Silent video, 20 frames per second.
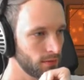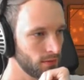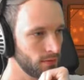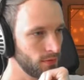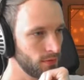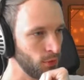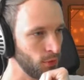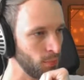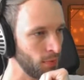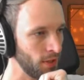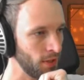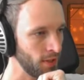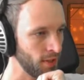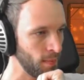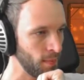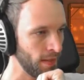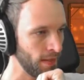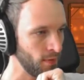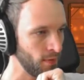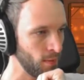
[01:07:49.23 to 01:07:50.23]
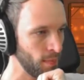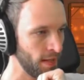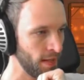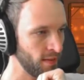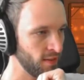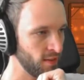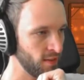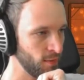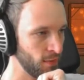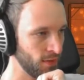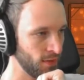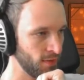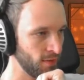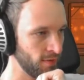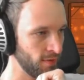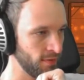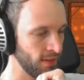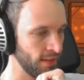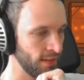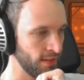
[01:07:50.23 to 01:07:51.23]
No plot can make it repetitive because you'll
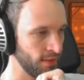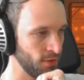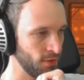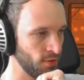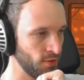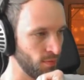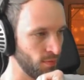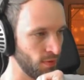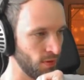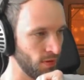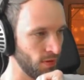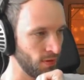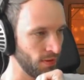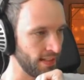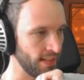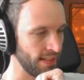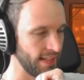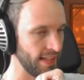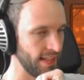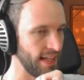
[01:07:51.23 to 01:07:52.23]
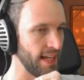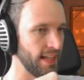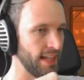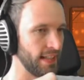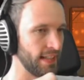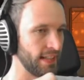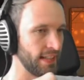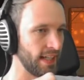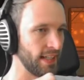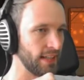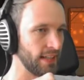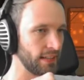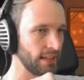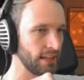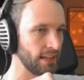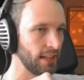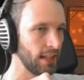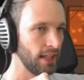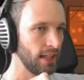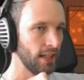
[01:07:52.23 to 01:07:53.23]
feel like there's no progress. Yeah,
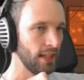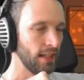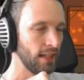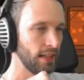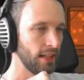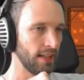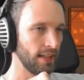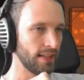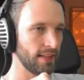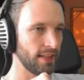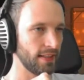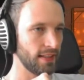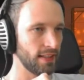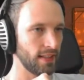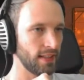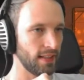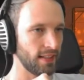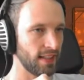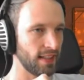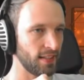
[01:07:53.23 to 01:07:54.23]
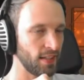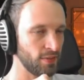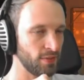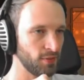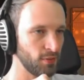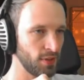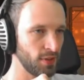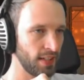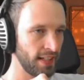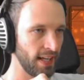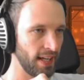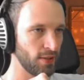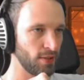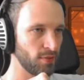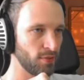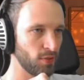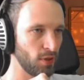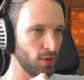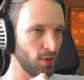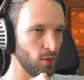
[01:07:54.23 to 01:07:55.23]
exactly. It's a tough one, I guess,
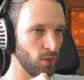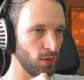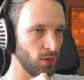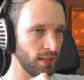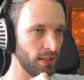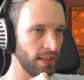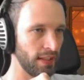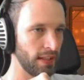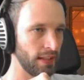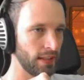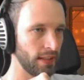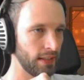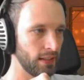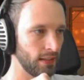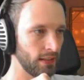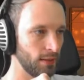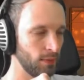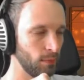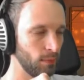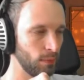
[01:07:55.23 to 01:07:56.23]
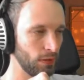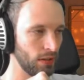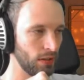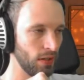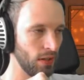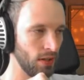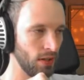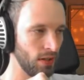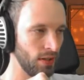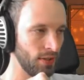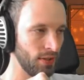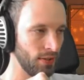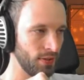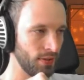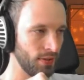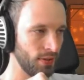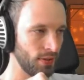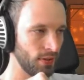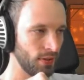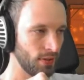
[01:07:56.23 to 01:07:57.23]
for a roguelike,
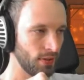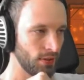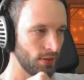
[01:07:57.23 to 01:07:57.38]
because